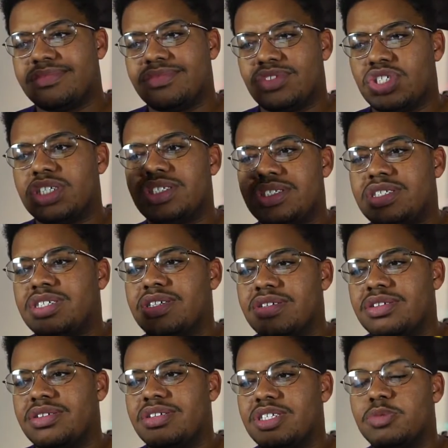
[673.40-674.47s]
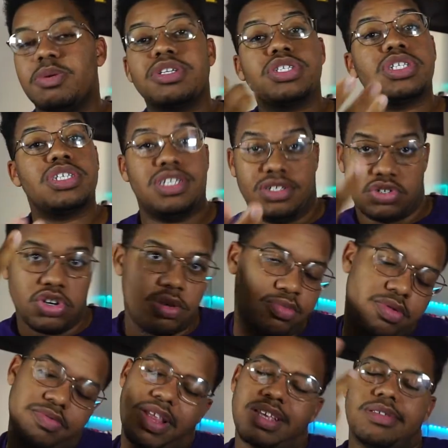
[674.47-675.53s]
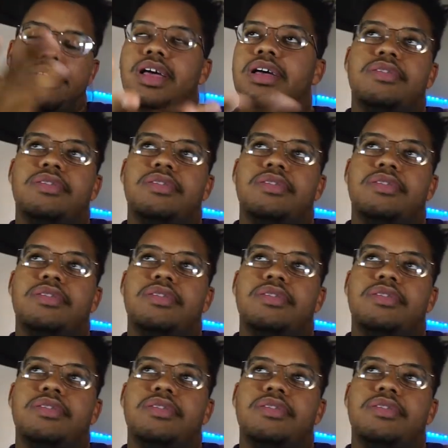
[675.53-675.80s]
just to, especially in terms of like,